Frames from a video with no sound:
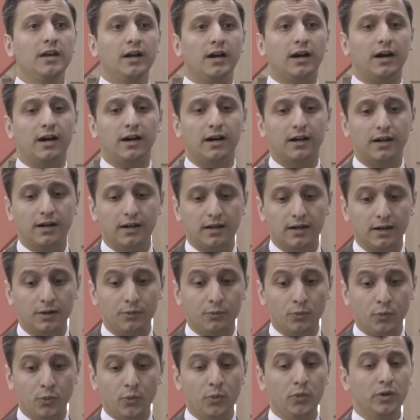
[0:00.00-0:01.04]

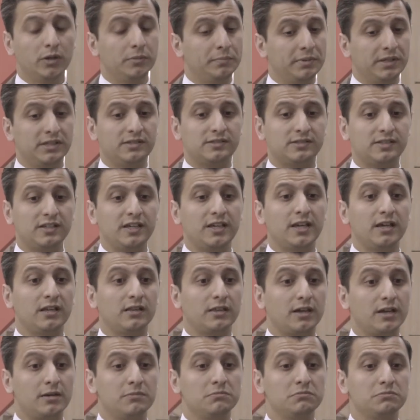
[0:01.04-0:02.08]
We will be
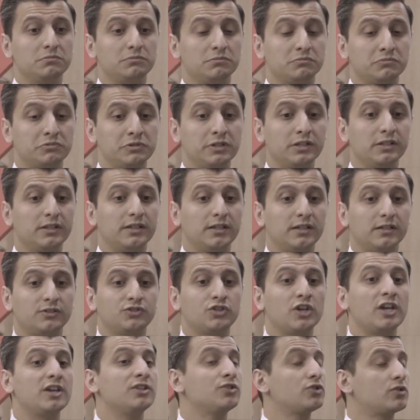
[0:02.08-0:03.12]
seeing them really
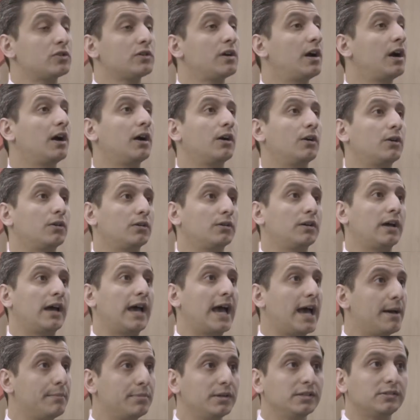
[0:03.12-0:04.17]
changing our
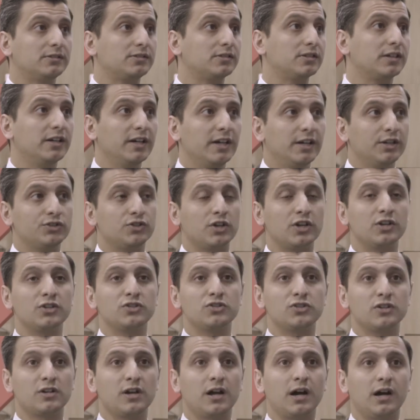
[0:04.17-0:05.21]
habits,
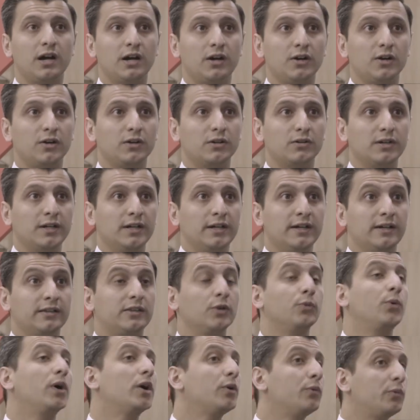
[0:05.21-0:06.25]
changing
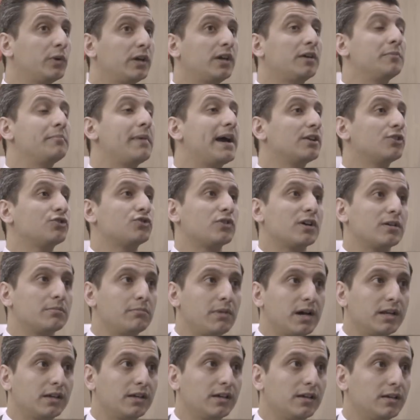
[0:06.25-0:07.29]
the way we manage our
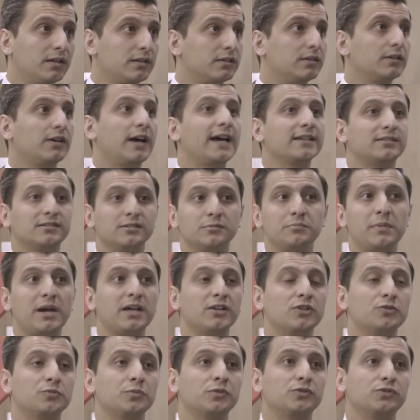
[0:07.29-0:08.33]
money, the asset
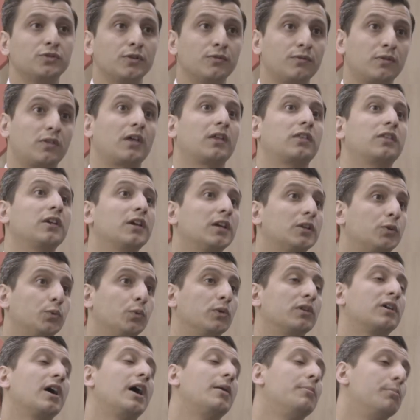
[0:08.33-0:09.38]
management service. I think it
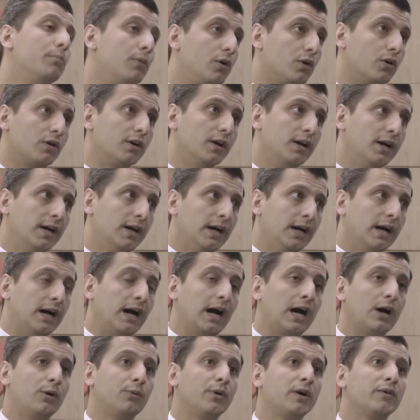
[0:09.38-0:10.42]
will come more.
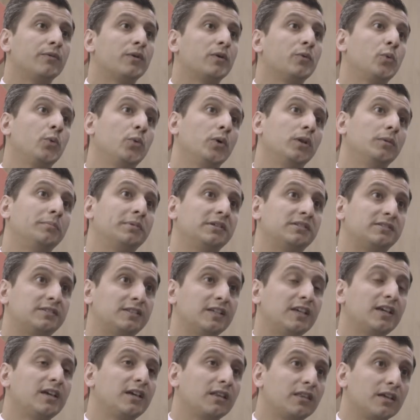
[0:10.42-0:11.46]
However, we will be
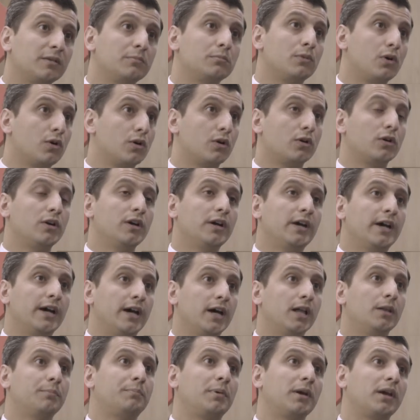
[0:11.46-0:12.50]
seeing them more
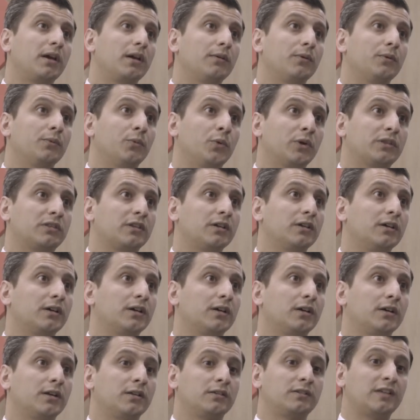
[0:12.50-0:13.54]
helping with
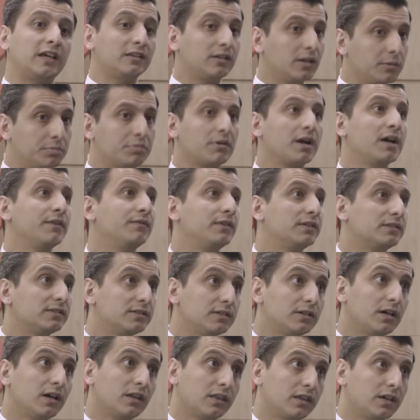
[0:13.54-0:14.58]
the data
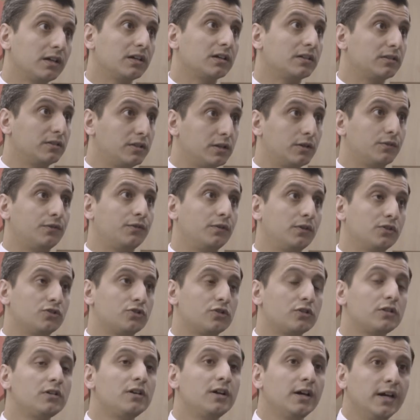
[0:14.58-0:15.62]
privacy, I think, in the near
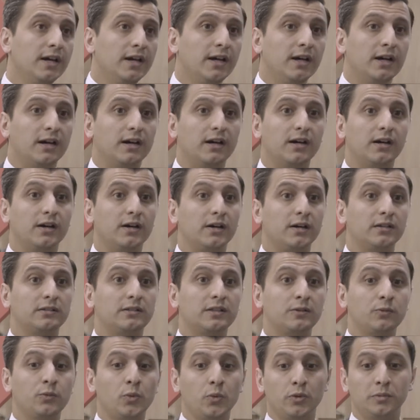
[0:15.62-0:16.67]
future.
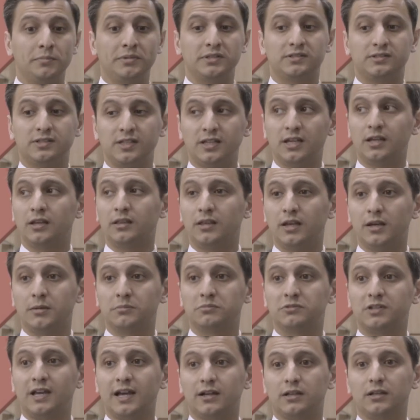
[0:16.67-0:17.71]
We will be seeing
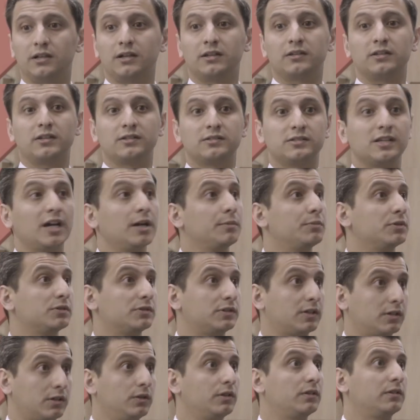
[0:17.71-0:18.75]
them tackling the
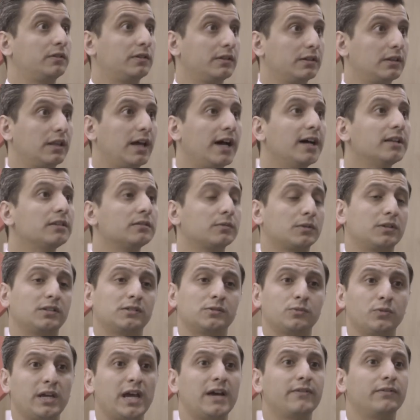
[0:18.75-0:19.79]
cybersecurity a lot,
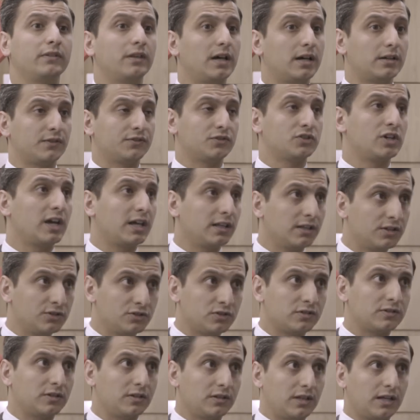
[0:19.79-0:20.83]
because we have a lot of
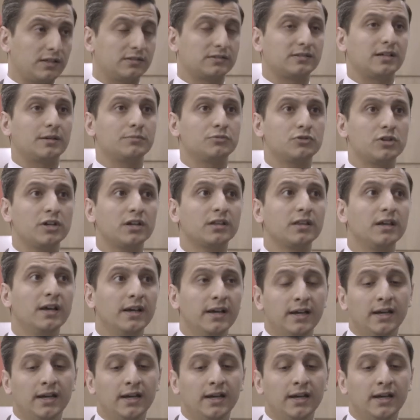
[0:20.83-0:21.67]
challenges in that subject.